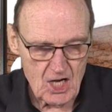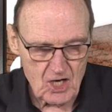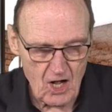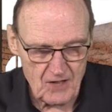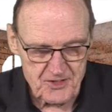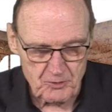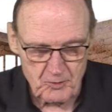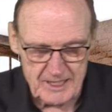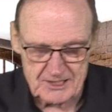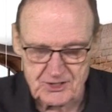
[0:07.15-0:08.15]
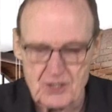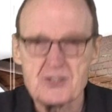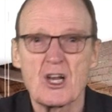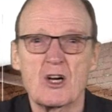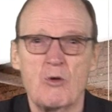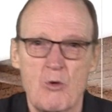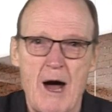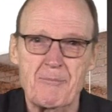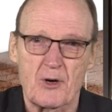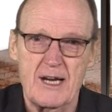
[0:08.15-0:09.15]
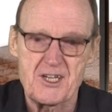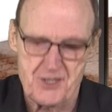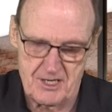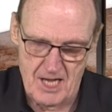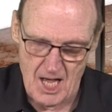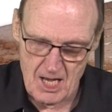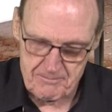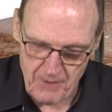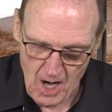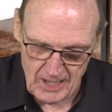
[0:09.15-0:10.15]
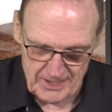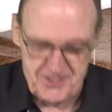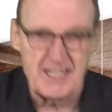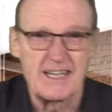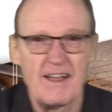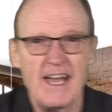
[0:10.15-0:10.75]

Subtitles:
called the Realtors Cooperation Policy.